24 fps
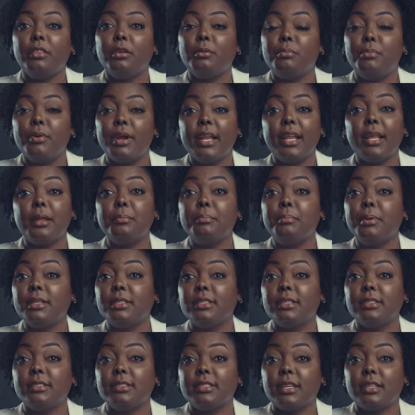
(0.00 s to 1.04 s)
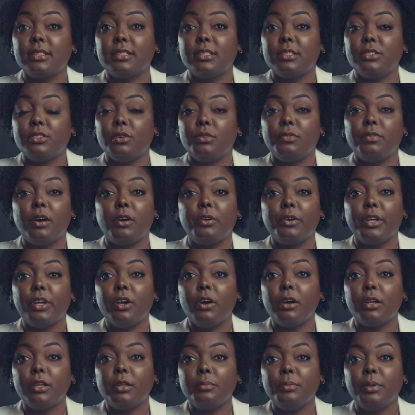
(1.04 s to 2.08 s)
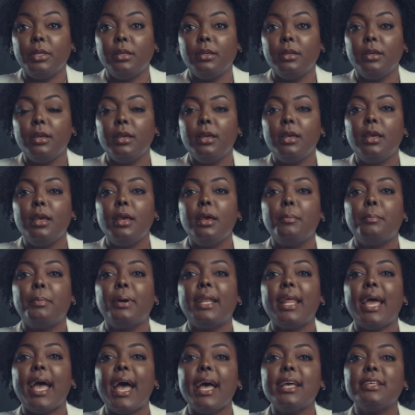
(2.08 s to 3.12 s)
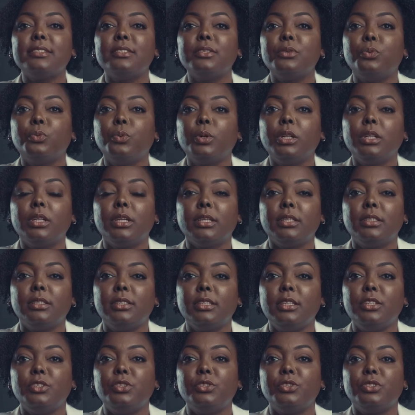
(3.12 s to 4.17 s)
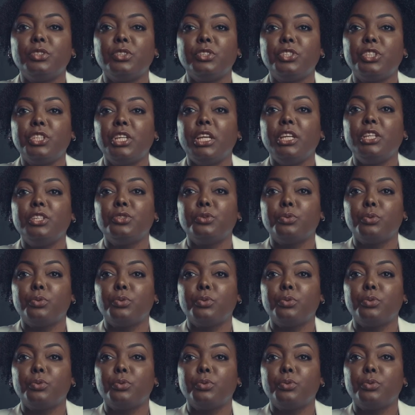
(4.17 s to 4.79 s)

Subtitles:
the bread and butter sectors of our economy. But as the world continues to change